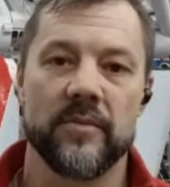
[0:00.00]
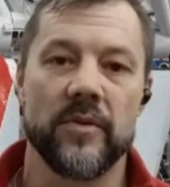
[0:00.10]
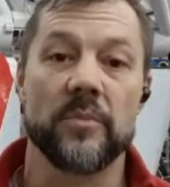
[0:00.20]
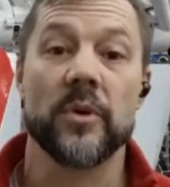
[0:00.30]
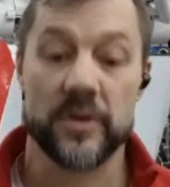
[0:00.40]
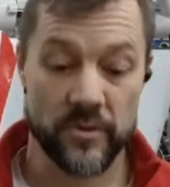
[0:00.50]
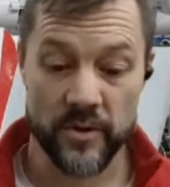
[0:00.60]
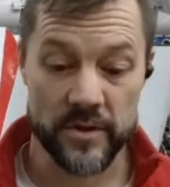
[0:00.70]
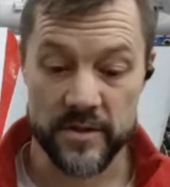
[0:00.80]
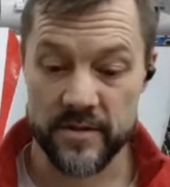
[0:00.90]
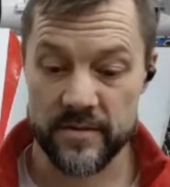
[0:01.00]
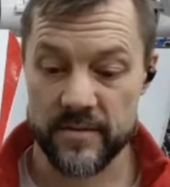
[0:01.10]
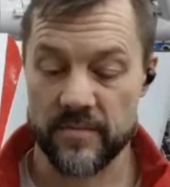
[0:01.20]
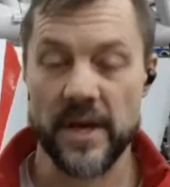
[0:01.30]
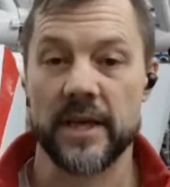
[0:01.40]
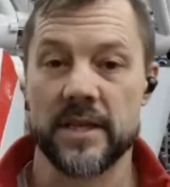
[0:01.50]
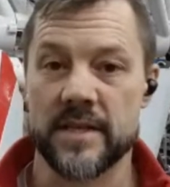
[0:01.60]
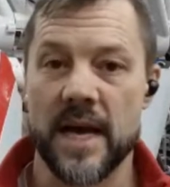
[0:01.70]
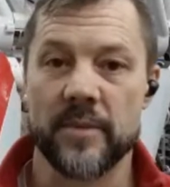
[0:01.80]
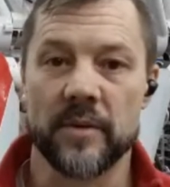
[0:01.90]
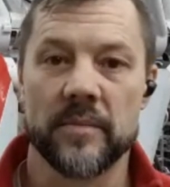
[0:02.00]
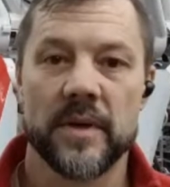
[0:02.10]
we put towards making this happen.